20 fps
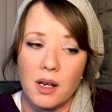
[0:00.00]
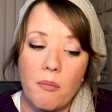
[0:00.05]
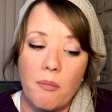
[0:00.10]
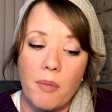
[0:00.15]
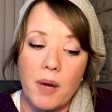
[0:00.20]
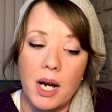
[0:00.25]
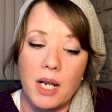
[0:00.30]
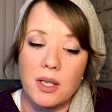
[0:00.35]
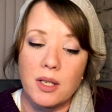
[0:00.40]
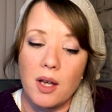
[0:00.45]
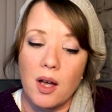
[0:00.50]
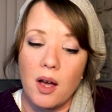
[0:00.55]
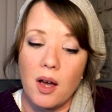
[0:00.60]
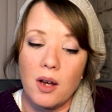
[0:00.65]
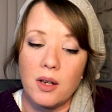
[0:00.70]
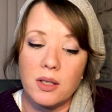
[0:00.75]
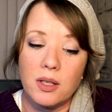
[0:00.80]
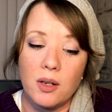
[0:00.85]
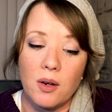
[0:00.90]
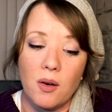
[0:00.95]
but it's
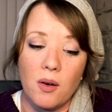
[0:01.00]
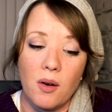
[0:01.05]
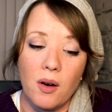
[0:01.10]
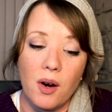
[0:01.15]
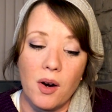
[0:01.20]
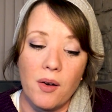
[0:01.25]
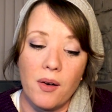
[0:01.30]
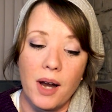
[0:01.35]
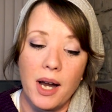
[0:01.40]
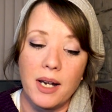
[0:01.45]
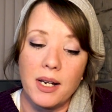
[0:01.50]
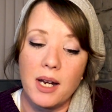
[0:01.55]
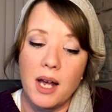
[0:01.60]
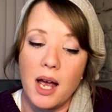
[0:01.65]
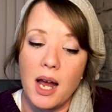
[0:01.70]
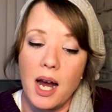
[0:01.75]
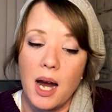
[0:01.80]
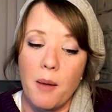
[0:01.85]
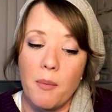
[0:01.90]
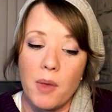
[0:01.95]
also a great
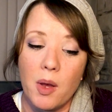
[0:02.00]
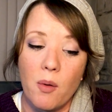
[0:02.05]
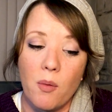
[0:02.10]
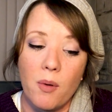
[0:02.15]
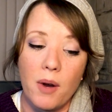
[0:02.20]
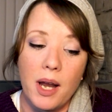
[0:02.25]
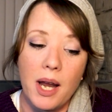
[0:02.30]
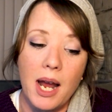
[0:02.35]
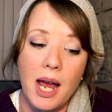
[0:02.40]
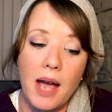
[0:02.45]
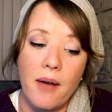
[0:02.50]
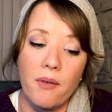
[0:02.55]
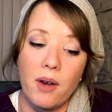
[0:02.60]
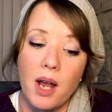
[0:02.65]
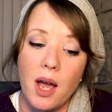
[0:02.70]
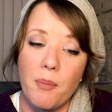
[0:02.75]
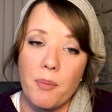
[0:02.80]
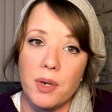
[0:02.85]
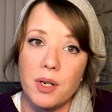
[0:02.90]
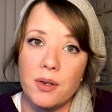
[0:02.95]
time that we have an
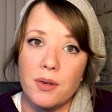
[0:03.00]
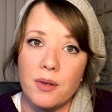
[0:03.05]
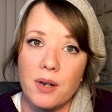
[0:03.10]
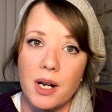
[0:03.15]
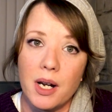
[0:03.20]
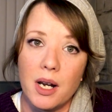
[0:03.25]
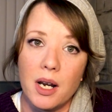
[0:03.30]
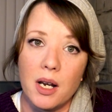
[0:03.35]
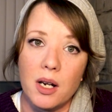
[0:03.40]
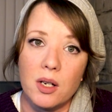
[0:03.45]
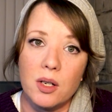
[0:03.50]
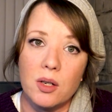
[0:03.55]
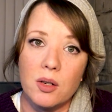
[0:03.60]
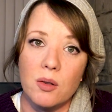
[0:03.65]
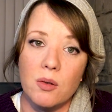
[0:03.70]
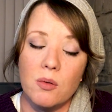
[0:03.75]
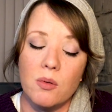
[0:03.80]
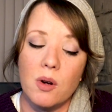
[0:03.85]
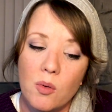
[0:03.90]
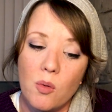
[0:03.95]
opportunity
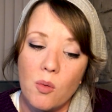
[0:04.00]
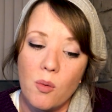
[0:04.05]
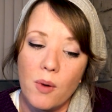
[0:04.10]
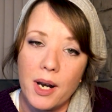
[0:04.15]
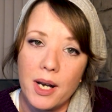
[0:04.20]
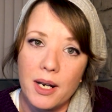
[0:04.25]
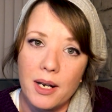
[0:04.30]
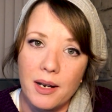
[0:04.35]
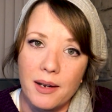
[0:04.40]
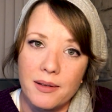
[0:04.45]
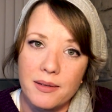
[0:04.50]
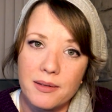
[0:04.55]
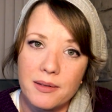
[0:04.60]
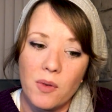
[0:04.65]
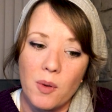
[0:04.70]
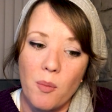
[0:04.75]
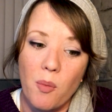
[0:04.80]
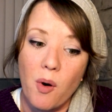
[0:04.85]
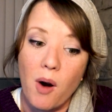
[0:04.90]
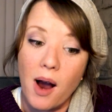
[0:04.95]
to witness
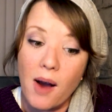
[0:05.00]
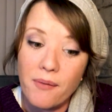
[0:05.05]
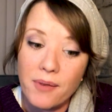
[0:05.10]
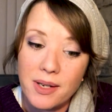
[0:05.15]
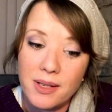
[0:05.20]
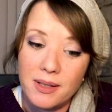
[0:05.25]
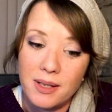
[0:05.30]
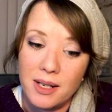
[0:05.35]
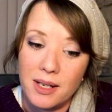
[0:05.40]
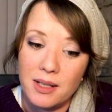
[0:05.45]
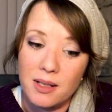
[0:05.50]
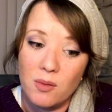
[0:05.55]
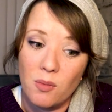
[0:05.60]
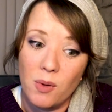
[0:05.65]
the prophecies.